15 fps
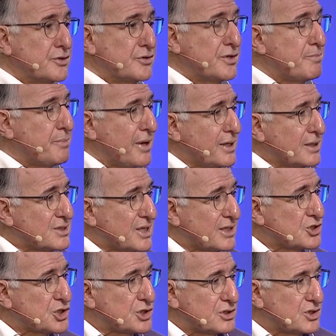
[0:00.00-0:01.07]
then pay
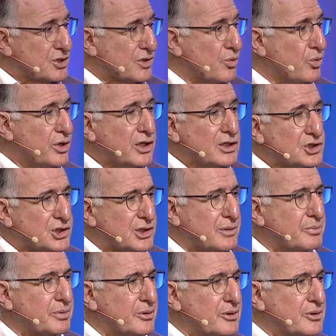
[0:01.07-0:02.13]
attention to the worship